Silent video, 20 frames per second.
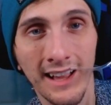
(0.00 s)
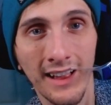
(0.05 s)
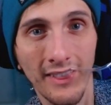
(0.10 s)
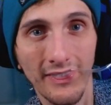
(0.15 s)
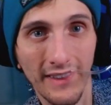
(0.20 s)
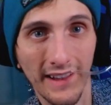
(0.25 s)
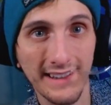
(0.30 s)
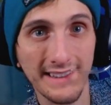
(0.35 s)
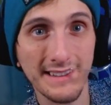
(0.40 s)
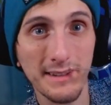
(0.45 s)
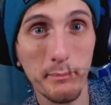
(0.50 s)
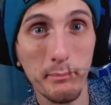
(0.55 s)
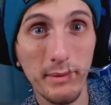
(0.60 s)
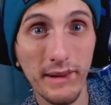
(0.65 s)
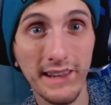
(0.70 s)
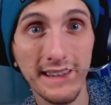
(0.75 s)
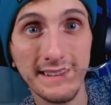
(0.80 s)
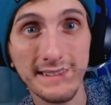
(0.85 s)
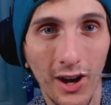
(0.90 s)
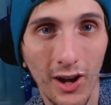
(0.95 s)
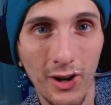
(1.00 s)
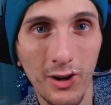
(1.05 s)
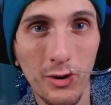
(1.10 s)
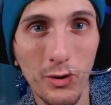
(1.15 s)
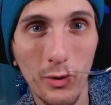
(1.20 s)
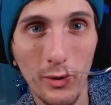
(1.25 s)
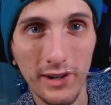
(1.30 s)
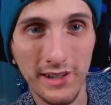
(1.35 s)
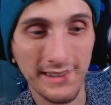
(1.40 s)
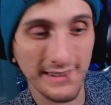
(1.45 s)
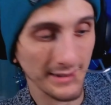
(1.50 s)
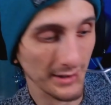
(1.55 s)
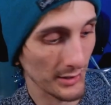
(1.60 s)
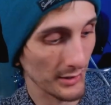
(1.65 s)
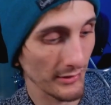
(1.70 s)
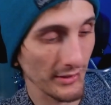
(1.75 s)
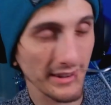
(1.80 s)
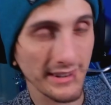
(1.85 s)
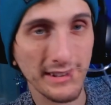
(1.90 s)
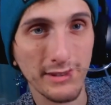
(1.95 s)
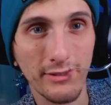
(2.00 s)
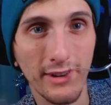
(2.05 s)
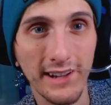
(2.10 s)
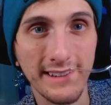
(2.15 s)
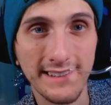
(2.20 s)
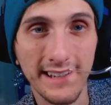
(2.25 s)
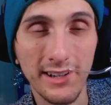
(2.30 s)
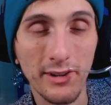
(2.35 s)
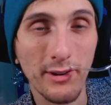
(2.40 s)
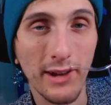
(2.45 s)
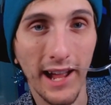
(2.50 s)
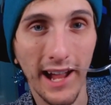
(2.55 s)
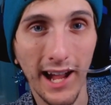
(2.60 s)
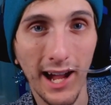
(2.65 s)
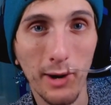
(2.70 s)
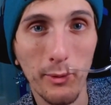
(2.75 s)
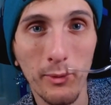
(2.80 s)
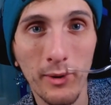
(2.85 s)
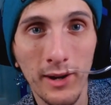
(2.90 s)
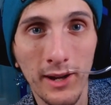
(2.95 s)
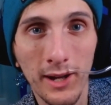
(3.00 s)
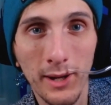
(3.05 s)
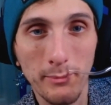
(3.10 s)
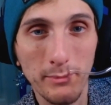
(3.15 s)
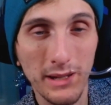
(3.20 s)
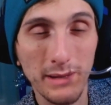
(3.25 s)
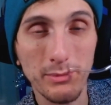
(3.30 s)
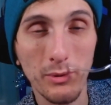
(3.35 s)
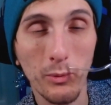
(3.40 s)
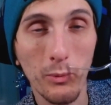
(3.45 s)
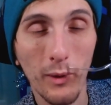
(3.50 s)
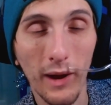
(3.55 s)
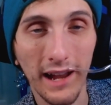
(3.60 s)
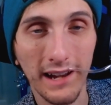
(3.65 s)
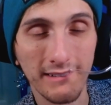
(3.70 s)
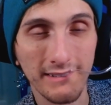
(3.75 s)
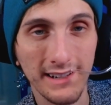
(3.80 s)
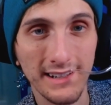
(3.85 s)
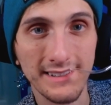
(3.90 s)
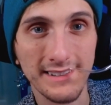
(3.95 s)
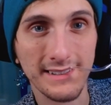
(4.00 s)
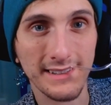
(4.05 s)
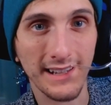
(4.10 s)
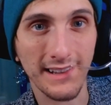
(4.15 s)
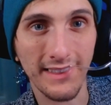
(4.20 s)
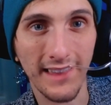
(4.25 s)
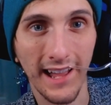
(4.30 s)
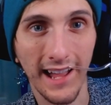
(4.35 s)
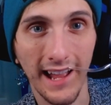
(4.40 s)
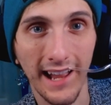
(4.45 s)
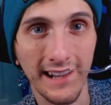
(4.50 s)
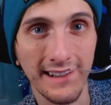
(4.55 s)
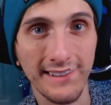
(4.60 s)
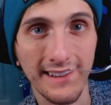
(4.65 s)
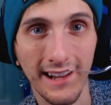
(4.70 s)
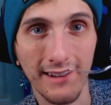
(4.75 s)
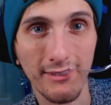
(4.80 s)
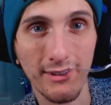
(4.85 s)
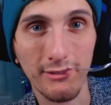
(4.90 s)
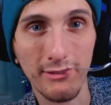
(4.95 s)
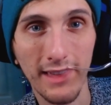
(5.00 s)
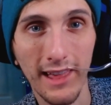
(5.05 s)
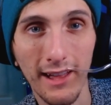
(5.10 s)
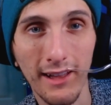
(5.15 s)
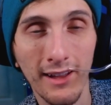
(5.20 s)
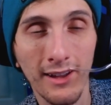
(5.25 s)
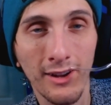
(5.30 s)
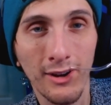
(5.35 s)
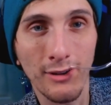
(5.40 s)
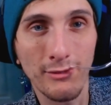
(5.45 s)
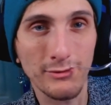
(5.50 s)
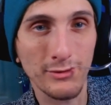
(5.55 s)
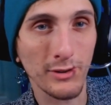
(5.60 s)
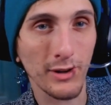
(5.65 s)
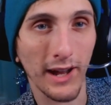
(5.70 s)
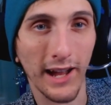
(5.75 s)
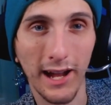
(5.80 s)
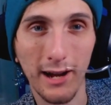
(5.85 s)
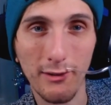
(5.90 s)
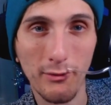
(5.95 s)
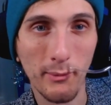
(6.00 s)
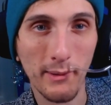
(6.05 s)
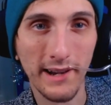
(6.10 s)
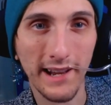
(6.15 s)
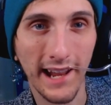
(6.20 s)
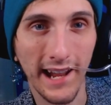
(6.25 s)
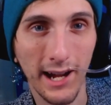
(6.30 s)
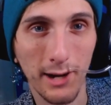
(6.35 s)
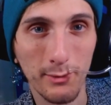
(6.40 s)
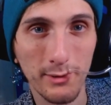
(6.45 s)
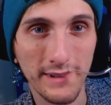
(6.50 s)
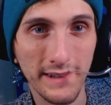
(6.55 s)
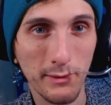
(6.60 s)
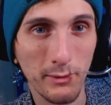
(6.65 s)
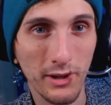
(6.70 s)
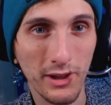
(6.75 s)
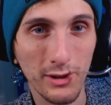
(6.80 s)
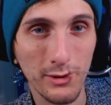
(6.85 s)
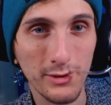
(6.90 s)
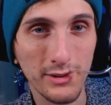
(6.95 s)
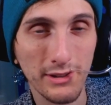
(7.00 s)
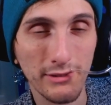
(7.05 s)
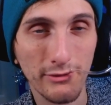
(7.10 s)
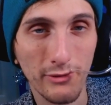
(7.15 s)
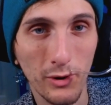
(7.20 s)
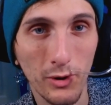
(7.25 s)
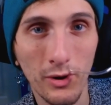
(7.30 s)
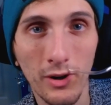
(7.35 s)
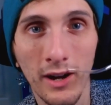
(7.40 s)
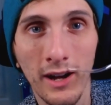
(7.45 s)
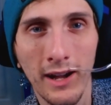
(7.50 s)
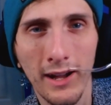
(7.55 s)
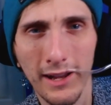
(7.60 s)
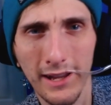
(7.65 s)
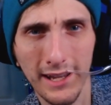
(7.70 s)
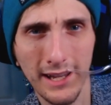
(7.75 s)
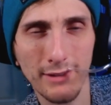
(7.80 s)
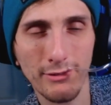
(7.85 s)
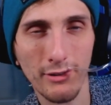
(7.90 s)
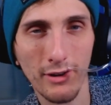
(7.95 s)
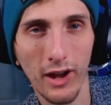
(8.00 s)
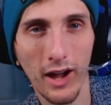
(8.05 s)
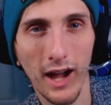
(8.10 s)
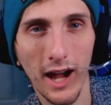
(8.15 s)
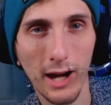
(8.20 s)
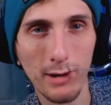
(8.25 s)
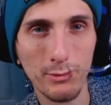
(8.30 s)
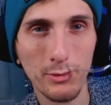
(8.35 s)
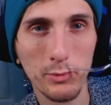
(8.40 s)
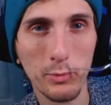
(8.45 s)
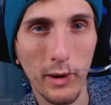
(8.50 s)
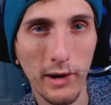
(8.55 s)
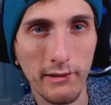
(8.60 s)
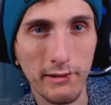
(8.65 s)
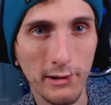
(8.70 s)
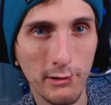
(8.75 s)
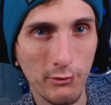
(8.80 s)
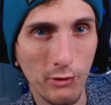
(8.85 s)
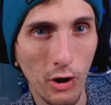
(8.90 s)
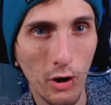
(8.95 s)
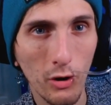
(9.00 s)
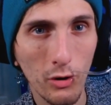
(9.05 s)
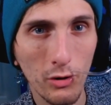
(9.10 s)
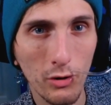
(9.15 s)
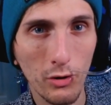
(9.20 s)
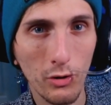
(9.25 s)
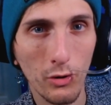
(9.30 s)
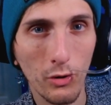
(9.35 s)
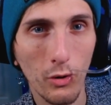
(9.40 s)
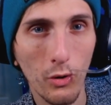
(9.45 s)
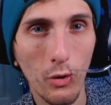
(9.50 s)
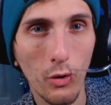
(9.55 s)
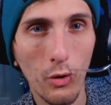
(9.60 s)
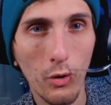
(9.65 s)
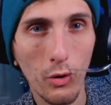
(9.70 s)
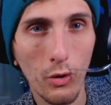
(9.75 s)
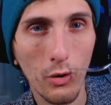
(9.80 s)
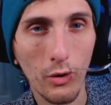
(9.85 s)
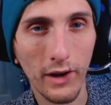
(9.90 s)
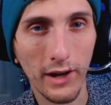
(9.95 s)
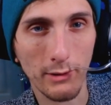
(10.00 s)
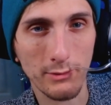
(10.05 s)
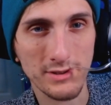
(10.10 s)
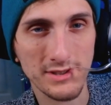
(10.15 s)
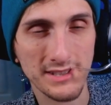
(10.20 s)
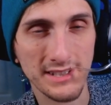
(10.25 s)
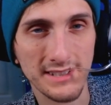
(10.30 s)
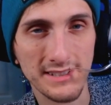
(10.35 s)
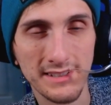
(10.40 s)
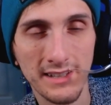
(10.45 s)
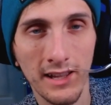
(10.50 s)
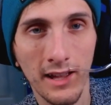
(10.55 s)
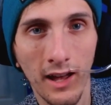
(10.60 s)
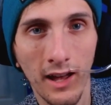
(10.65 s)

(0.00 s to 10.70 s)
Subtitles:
That is the biggest annoyance of this device. I don't know how people wear it just like that and have it there for however many hours they want to use it for. Either I was wearing it wrong or it was just